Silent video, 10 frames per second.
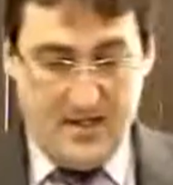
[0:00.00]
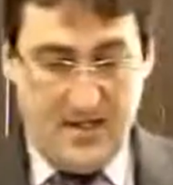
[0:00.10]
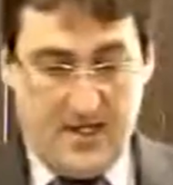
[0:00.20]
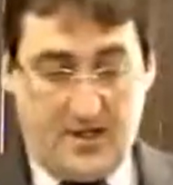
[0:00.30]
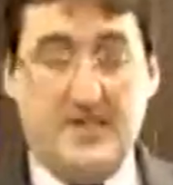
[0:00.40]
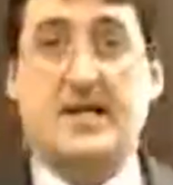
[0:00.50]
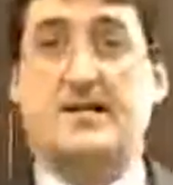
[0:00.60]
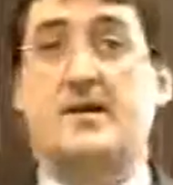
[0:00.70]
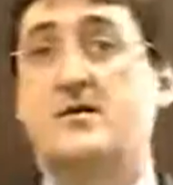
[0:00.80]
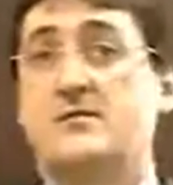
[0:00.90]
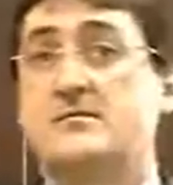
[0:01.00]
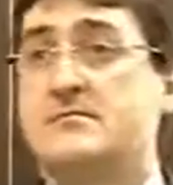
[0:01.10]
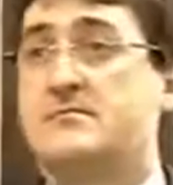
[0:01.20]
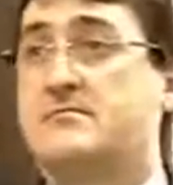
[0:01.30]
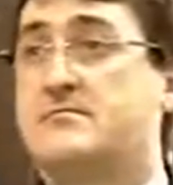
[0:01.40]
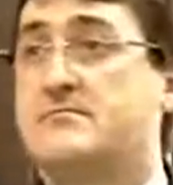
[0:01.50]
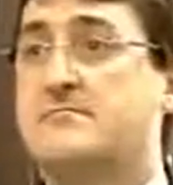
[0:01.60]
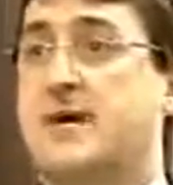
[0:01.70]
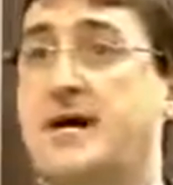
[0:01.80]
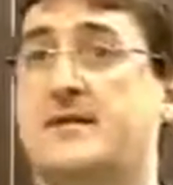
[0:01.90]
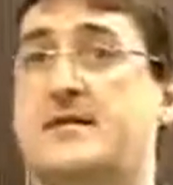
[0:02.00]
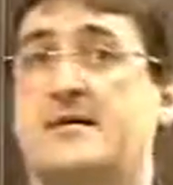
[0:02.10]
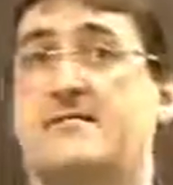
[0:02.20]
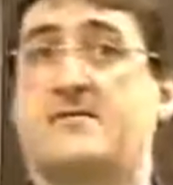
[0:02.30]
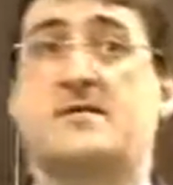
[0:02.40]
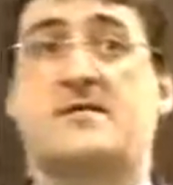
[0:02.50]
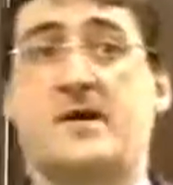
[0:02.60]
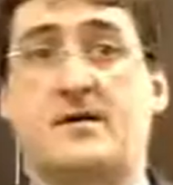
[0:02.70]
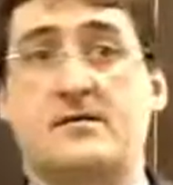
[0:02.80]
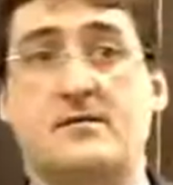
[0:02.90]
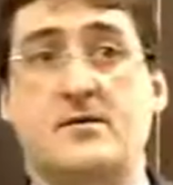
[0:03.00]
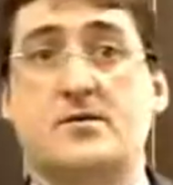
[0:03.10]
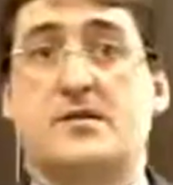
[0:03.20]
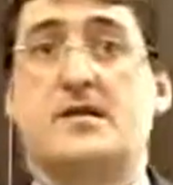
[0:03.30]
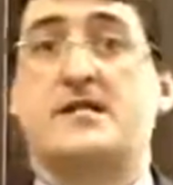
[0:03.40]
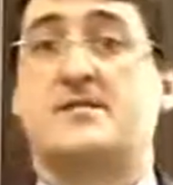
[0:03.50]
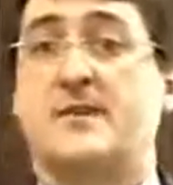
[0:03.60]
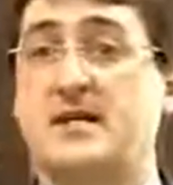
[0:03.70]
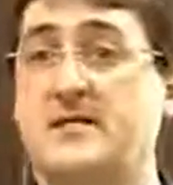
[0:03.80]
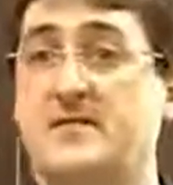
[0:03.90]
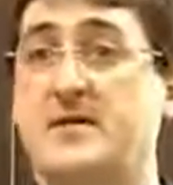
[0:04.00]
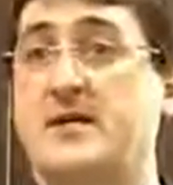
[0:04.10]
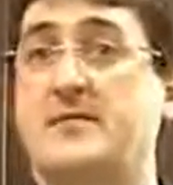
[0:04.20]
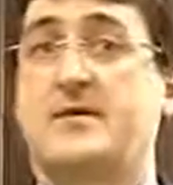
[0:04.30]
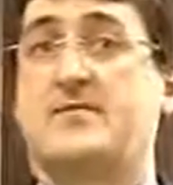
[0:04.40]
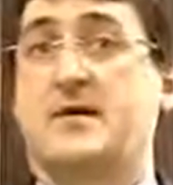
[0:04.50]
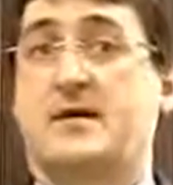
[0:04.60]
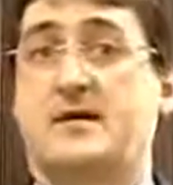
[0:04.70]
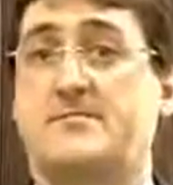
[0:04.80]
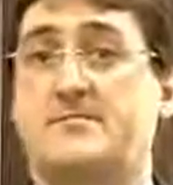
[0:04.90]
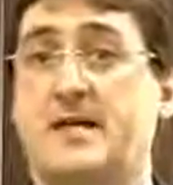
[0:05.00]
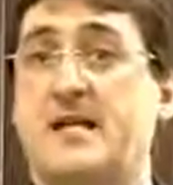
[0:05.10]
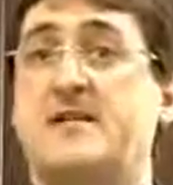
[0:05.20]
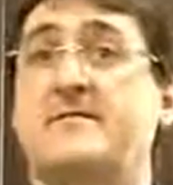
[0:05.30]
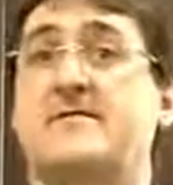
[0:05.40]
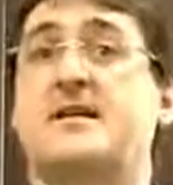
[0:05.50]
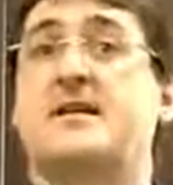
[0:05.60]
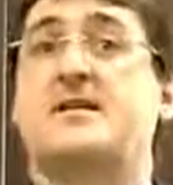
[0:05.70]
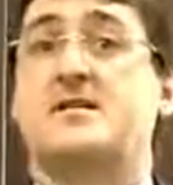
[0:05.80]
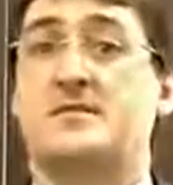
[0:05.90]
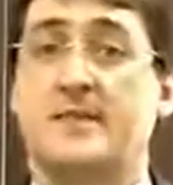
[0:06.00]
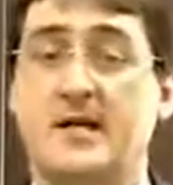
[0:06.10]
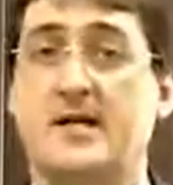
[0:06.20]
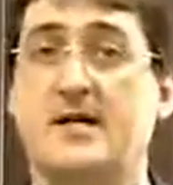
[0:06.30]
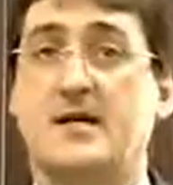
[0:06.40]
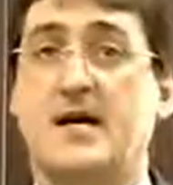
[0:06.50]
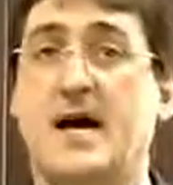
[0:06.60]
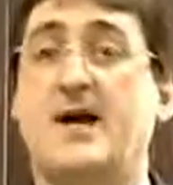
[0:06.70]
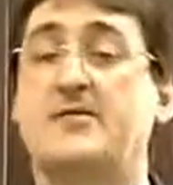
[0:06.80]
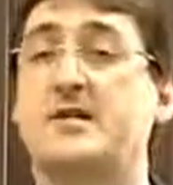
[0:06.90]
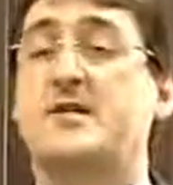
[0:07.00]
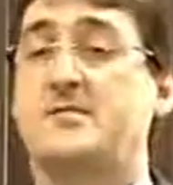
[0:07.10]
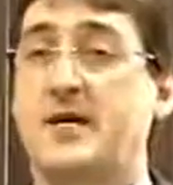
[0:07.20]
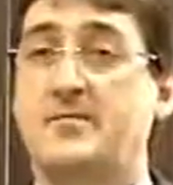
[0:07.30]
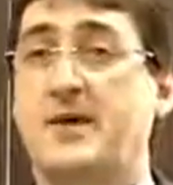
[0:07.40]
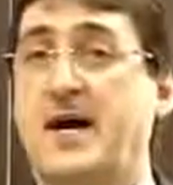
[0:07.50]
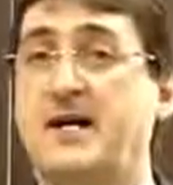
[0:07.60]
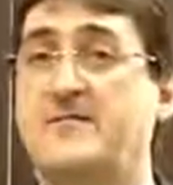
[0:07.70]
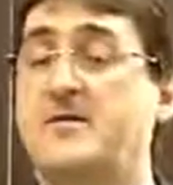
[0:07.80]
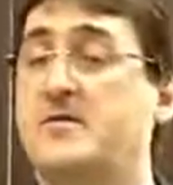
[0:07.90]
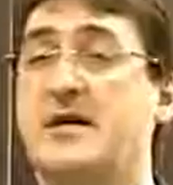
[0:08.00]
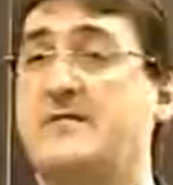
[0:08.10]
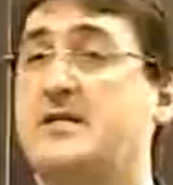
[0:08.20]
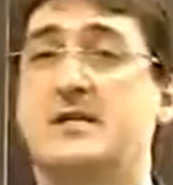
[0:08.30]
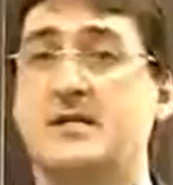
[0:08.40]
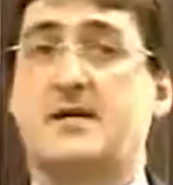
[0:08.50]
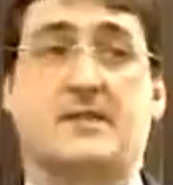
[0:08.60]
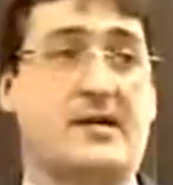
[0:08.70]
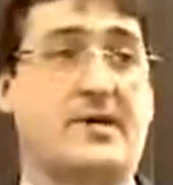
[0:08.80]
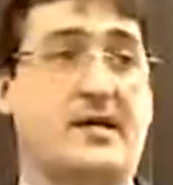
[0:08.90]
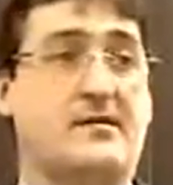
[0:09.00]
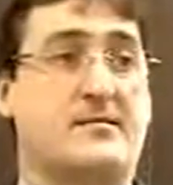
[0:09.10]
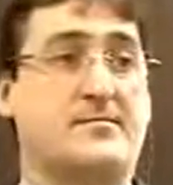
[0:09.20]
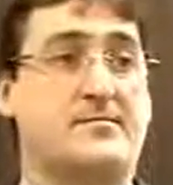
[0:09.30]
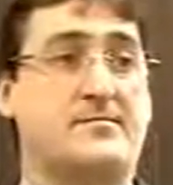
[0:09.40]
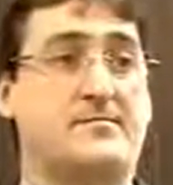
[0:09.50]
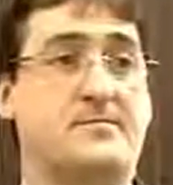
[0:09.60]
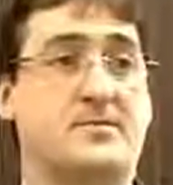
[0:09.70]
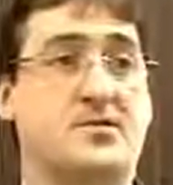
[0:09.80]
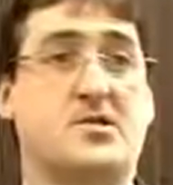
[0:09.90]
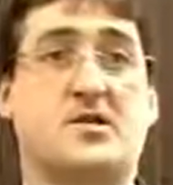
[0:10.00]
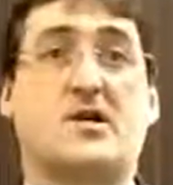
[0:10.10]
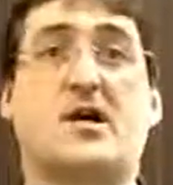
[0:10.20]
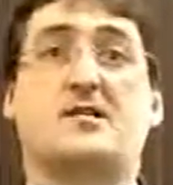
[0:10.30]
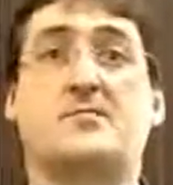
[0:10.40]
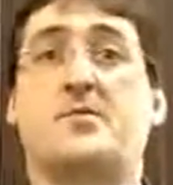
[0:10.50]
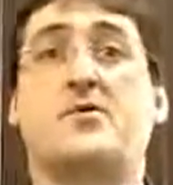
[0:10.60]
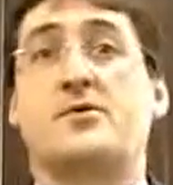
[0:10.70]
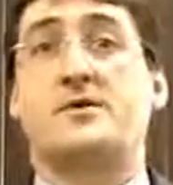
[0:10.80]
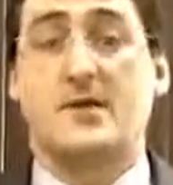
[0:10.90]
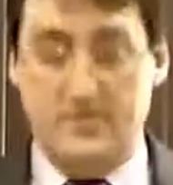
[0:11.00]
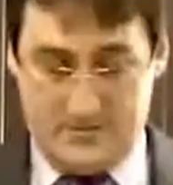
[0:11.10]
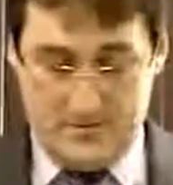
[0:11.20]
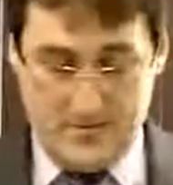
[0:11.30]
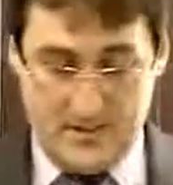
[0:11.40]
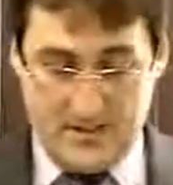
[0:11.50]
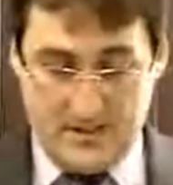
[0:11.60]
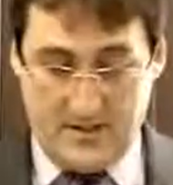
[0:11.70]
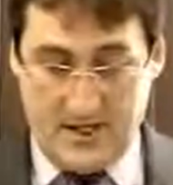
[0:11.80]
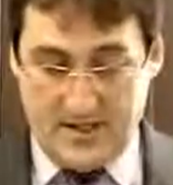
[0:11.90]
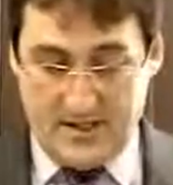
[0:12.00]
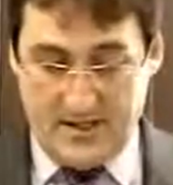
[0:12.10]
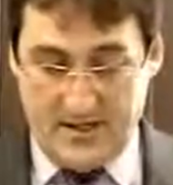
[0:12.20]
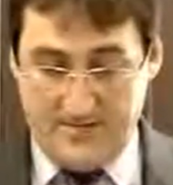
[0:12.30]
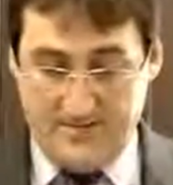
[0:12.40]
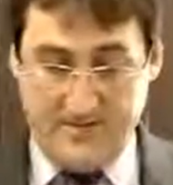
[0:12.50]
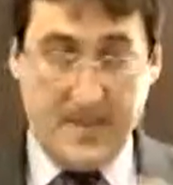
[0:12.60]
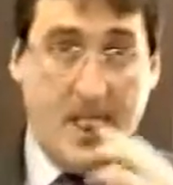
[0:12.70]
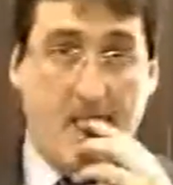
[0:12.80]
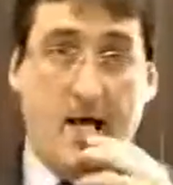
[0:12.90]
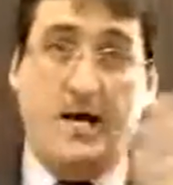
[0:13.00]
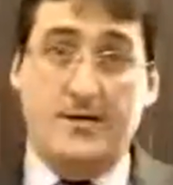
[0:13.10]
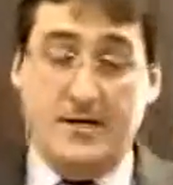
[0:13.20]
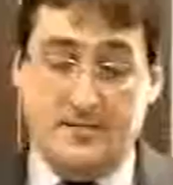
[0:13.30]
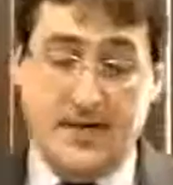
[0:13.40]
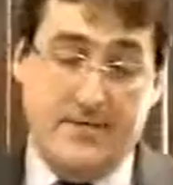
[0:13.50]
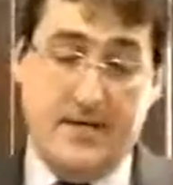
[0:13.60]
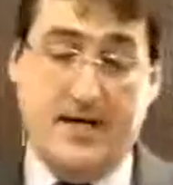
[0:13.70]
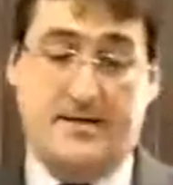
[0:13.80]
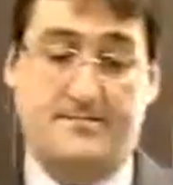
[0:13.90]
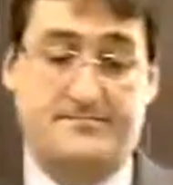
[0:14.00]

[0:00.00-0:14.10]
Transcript: He could get a loan, but first of all, who's going to lend you money if you're unable to work? And even if they lend you the money, how are you going to pay it back if you don't have any income coming in? Just the cost of borrowing the loan is going to knock you down. How are you going to pay it back?